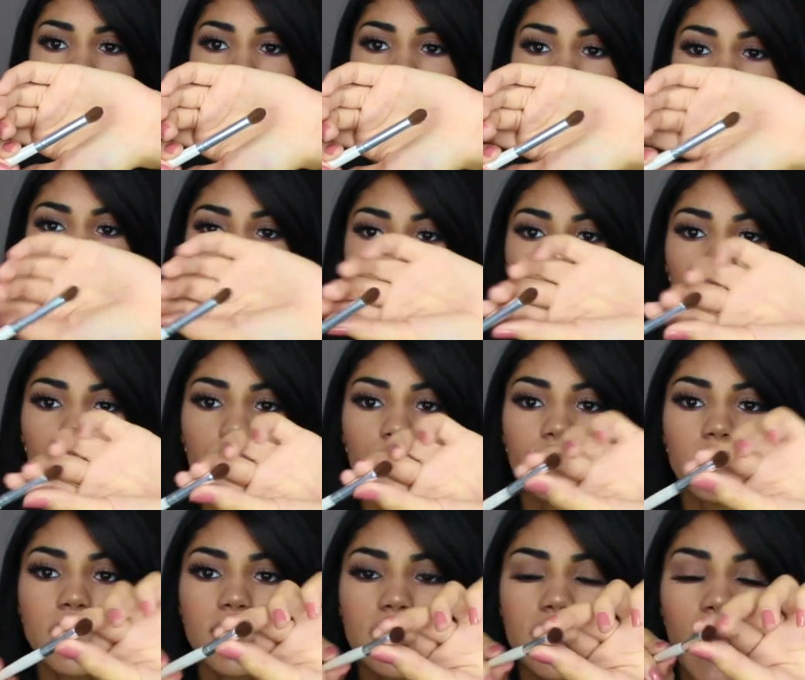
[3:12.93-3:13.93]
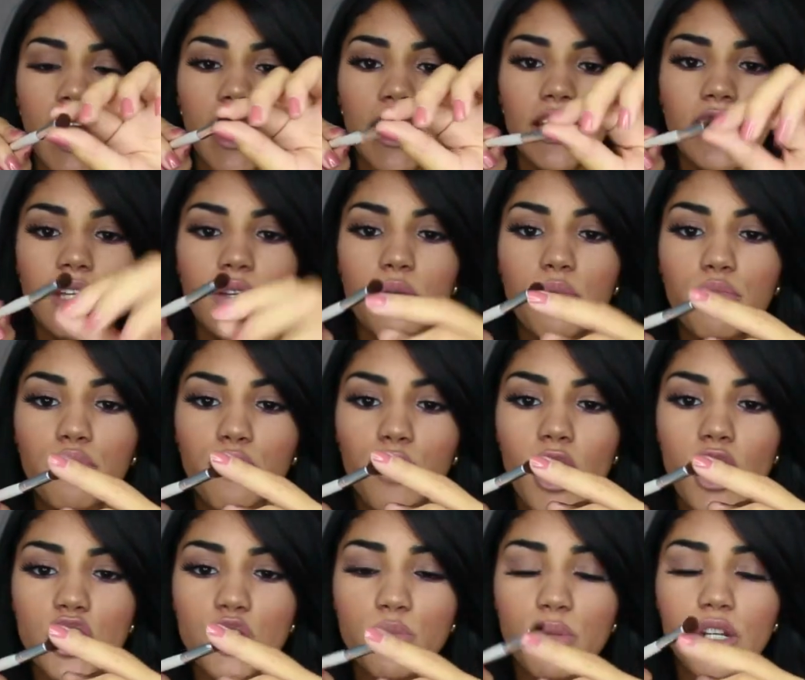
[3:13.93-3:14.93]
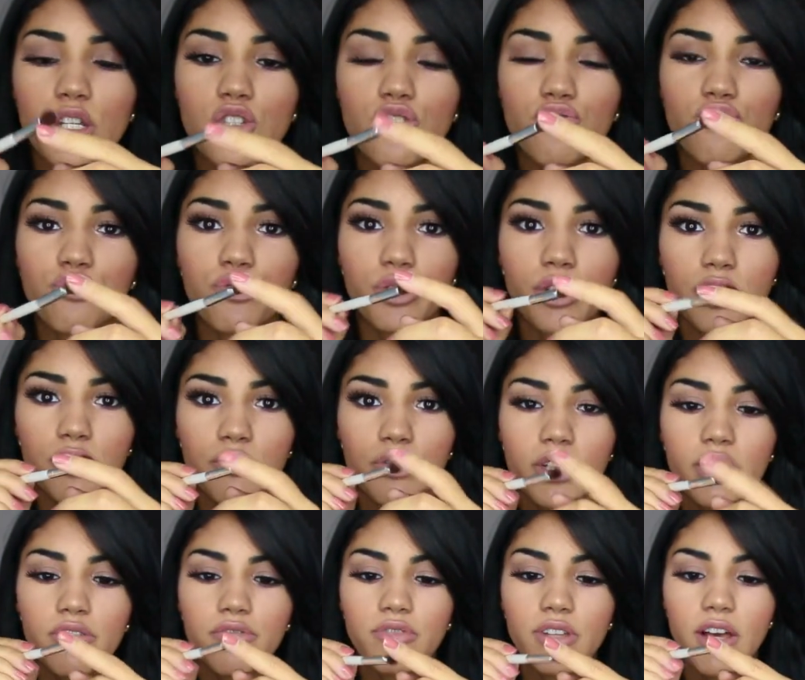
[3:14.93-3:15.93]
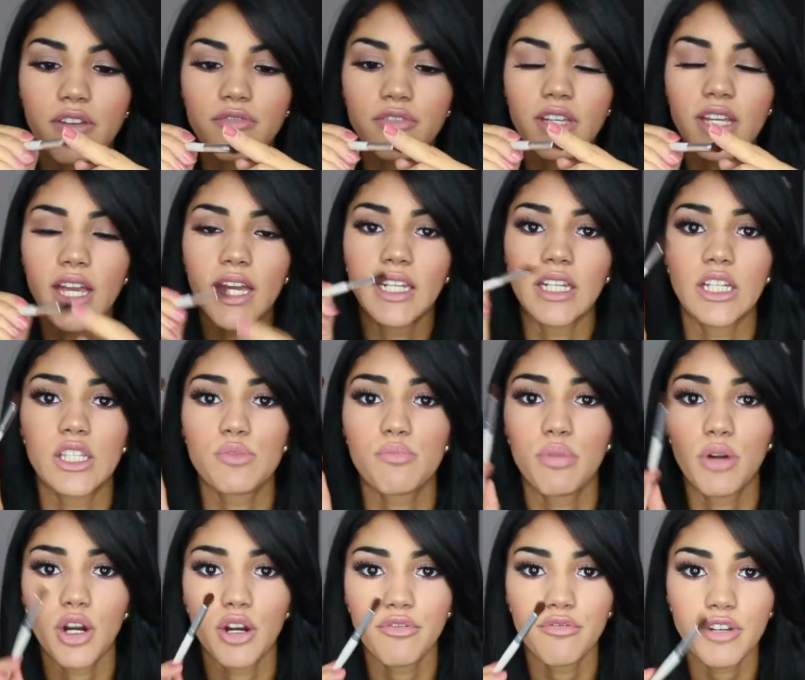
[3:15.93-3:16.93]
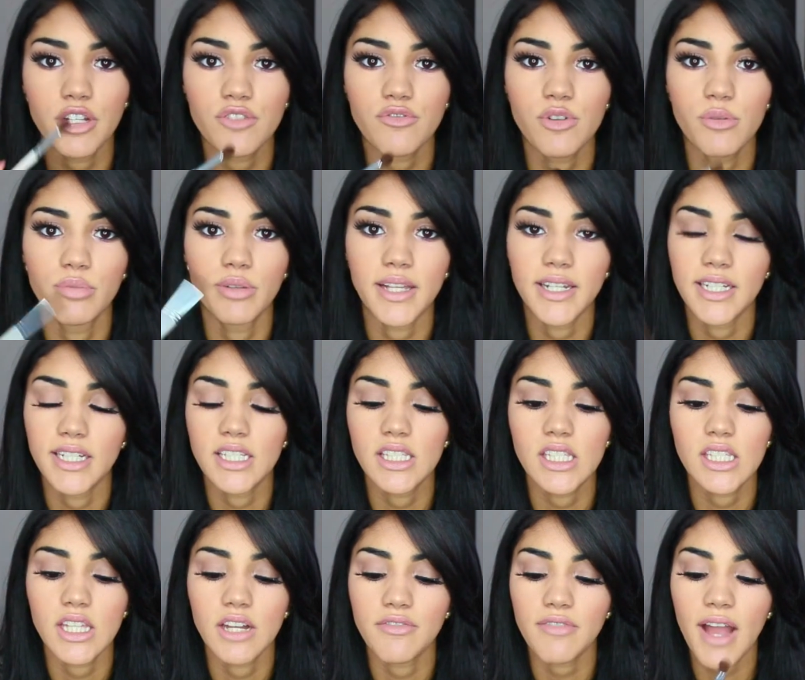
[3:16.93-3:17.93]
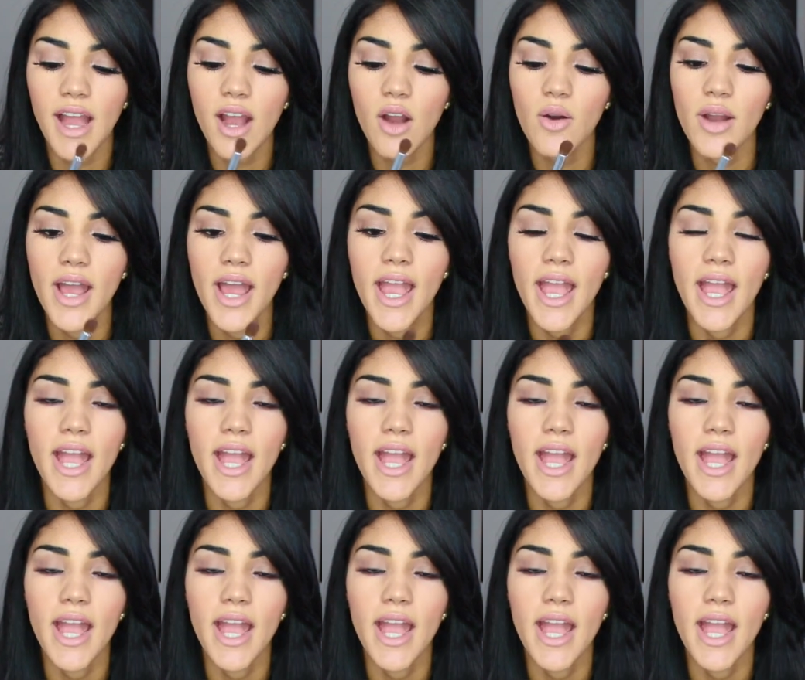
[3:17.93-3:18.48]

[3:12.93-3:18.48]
It's a really tiny brush, but it's really, really fluffy, and it's perfect for blending stuff out.